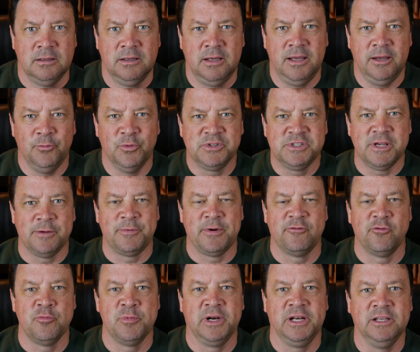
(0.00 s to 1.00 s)
Hey, what's up,
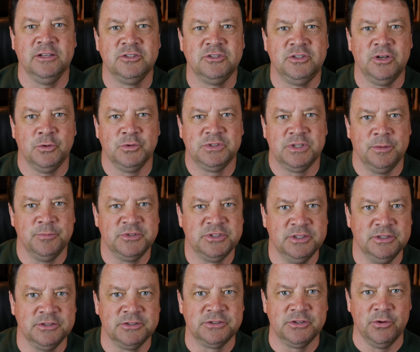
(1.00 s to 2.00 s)
everybody? It's Joe
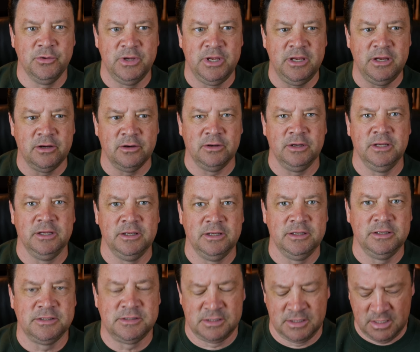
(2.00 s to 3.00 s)
Simpson. So, here
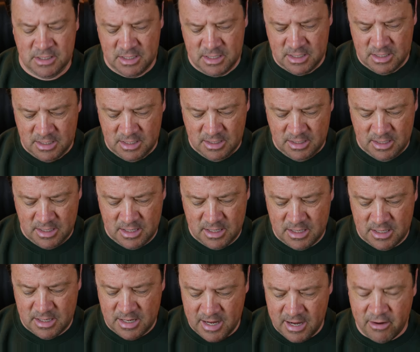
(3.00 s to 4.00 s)
is
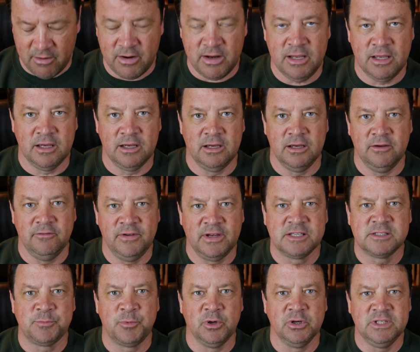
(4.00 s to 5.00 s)
an area of
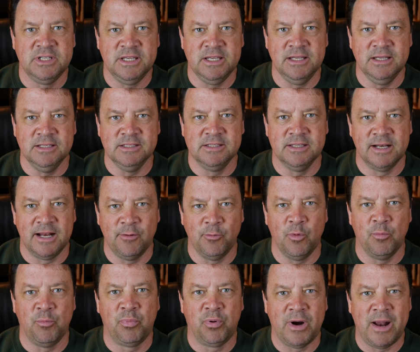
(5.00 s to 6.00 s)
expertise that I
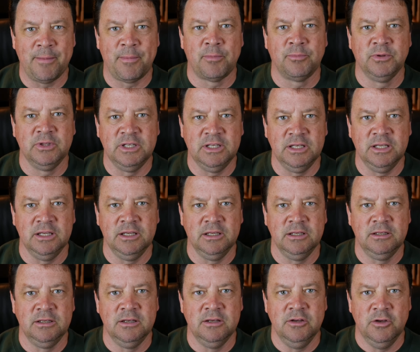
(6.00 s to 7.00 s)
will probably
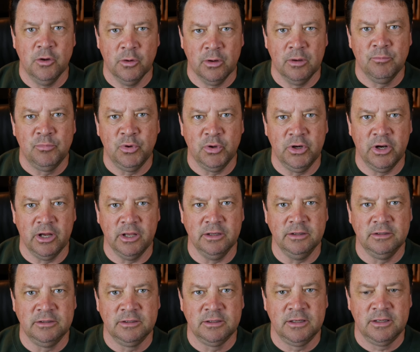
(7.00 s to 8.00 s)
need your input
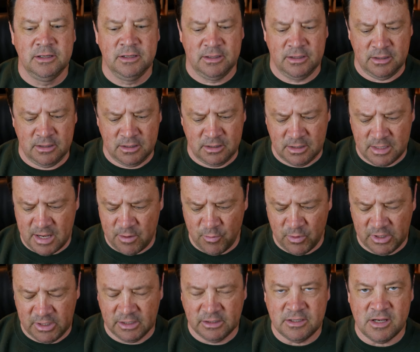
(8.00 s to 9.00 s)
on. Uh, I
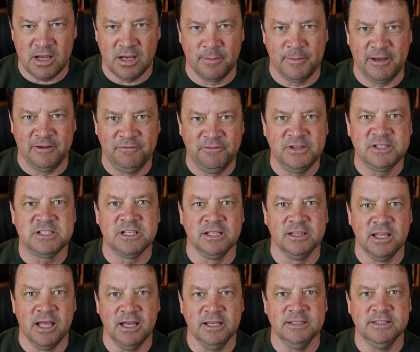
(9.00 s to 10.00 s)
wanted to talk about
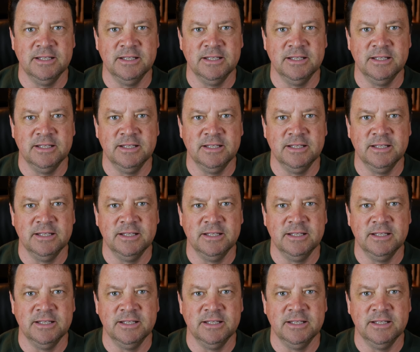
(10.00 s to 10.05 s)
fishing line